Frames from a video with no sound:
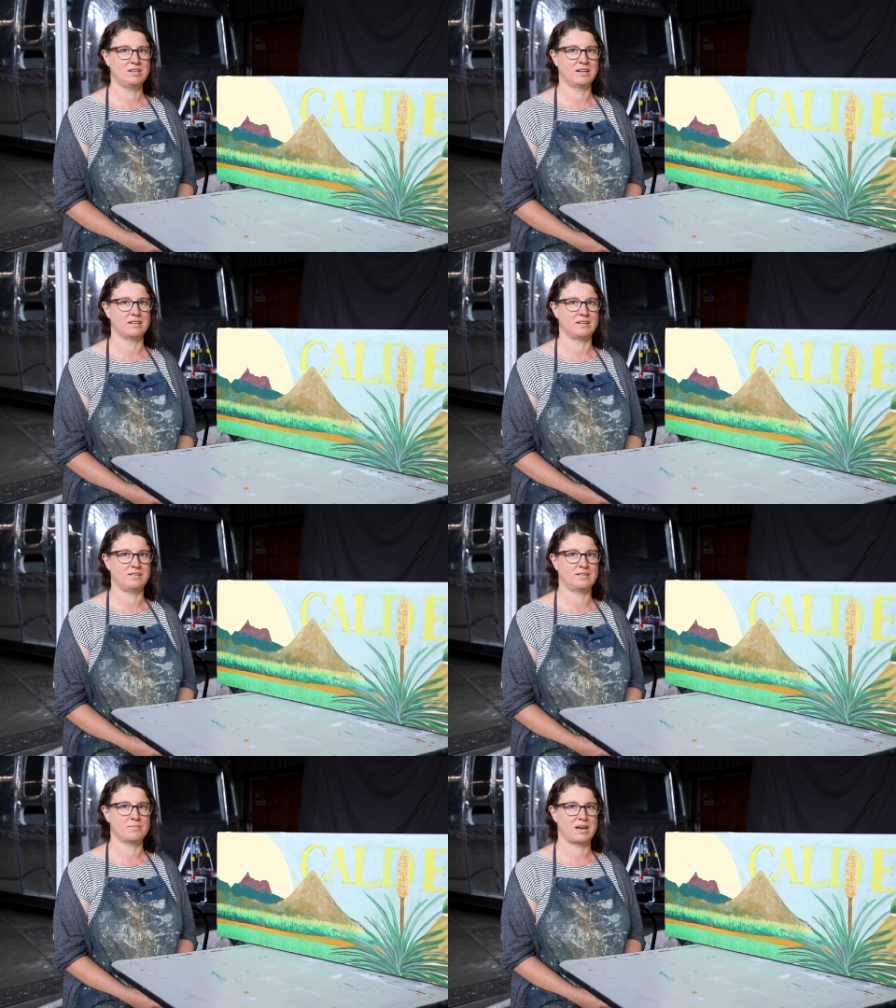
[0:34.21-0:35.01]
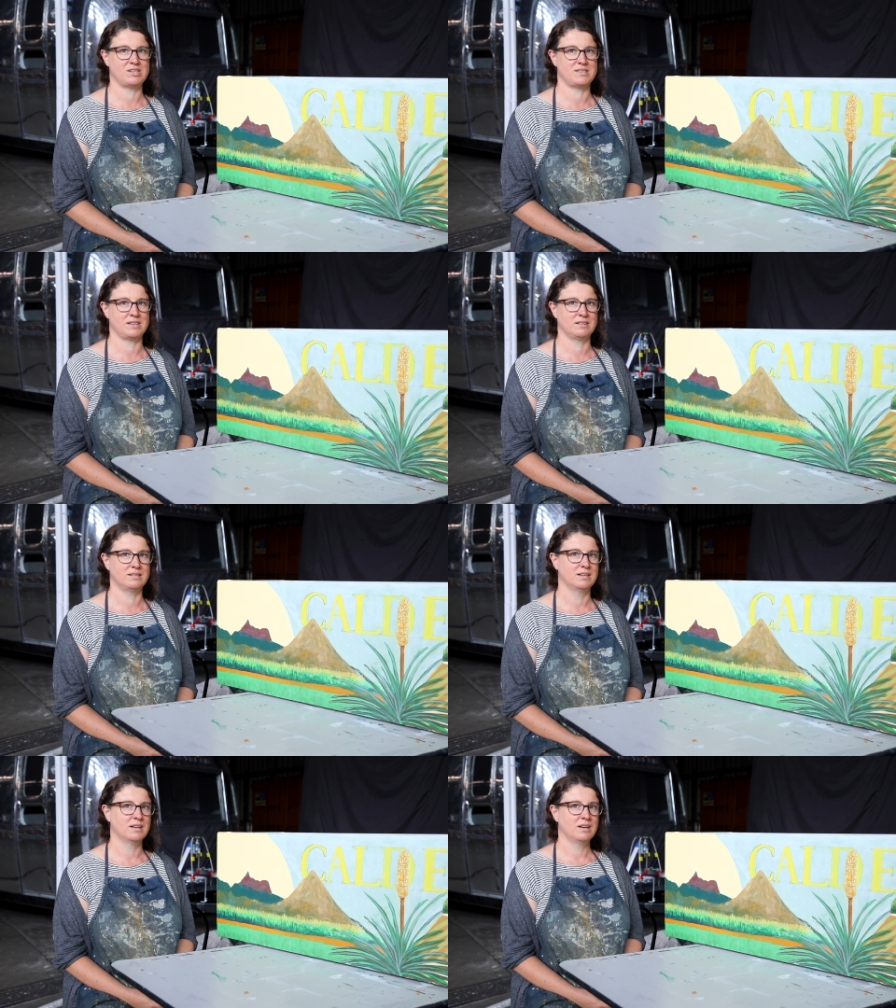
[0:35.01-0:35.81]
You get this
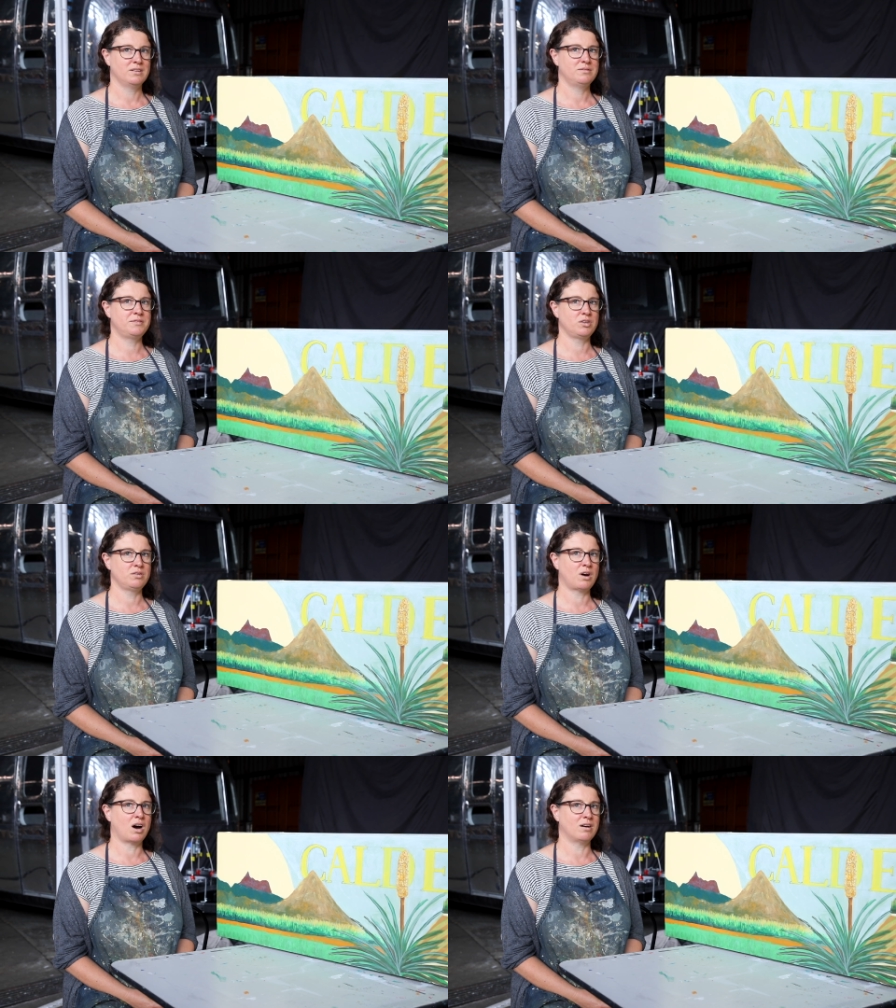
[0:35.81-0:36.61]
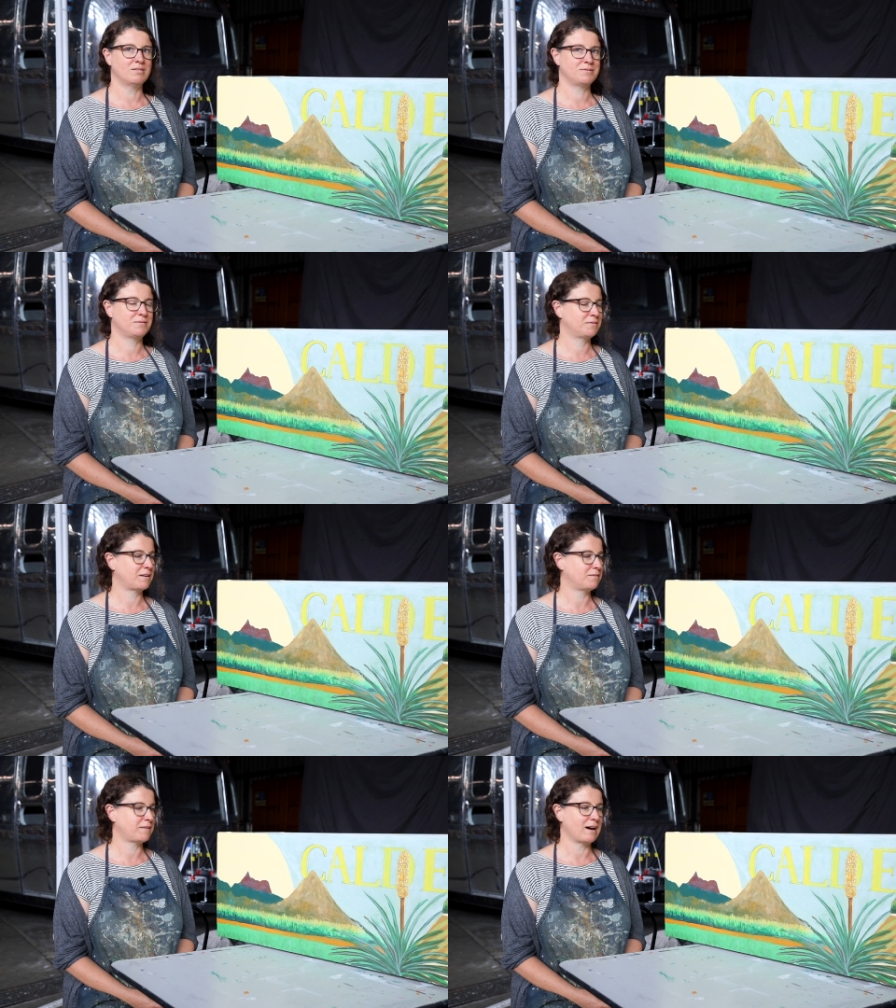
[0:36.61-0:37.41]
amazing view of
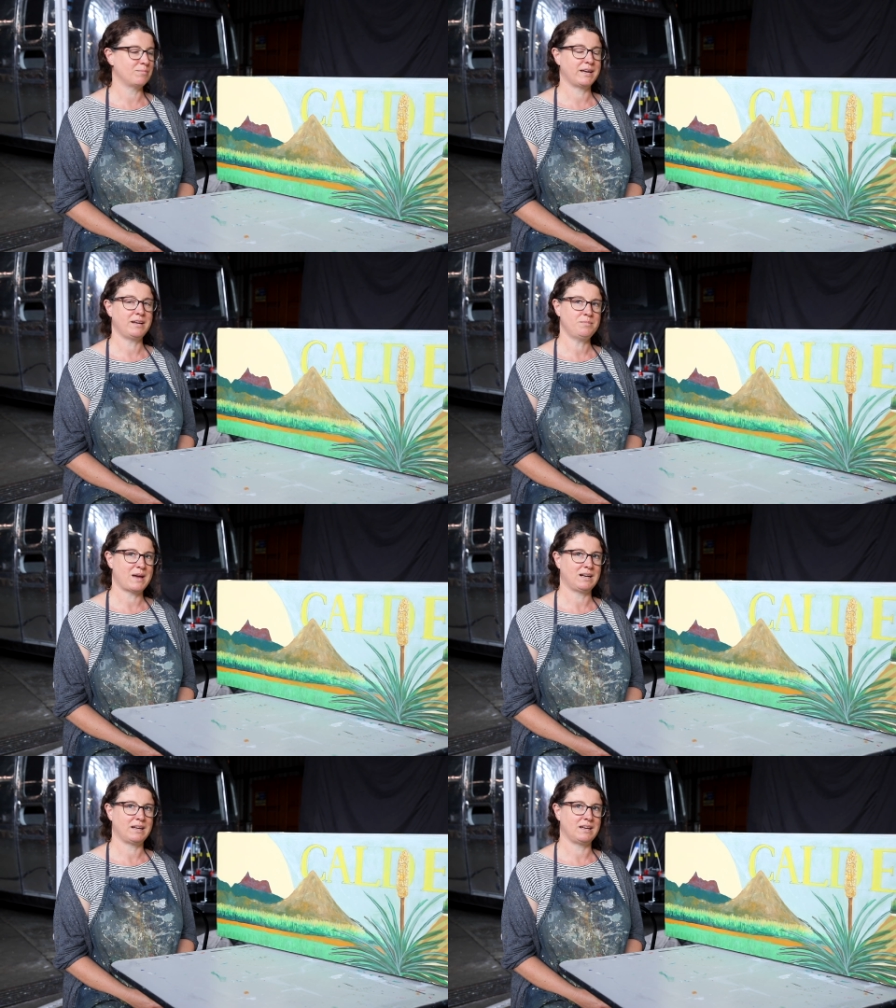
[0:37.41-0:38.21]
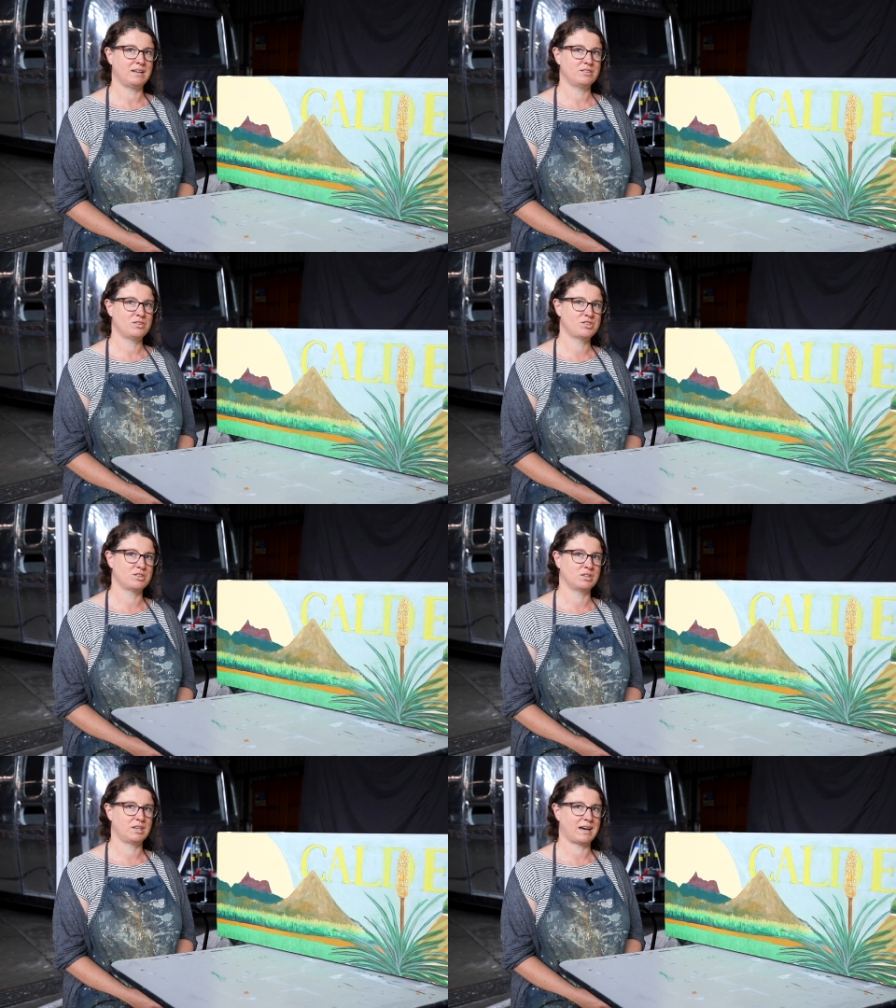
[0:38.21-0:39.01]
farmland, mainly
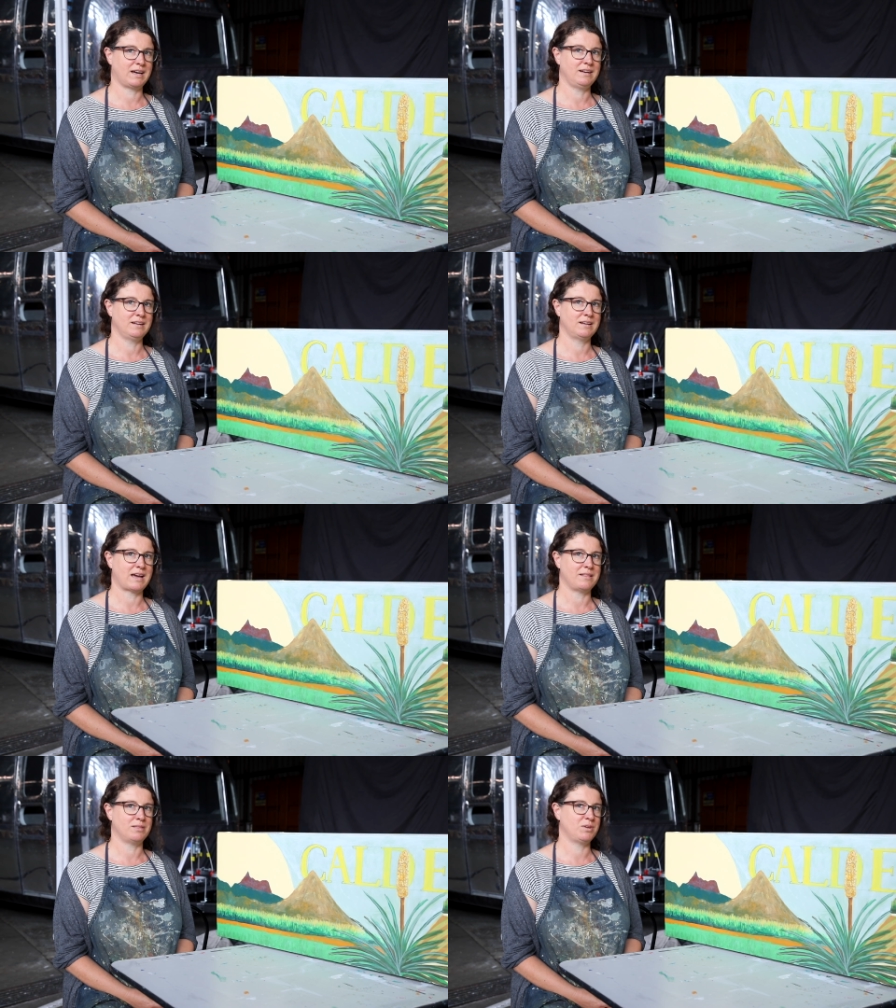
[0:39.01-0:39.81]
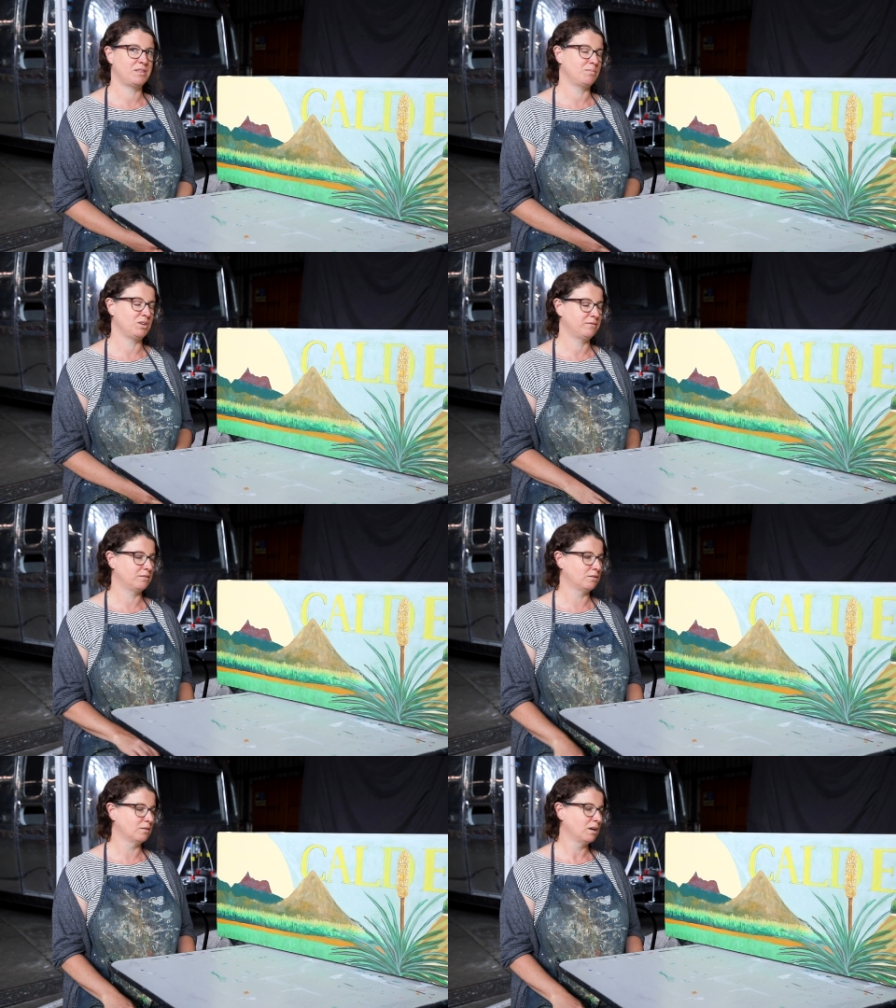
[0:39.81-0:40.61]
sugarcane, and with the
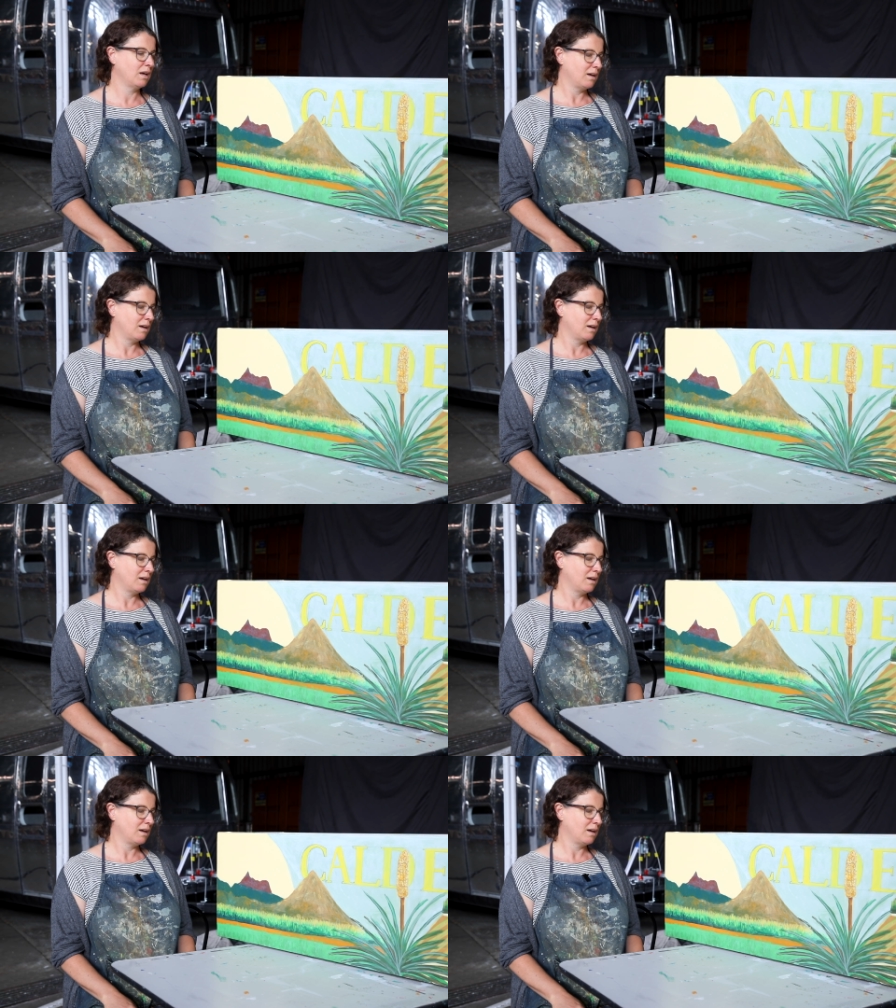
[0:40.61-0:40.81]
beautiful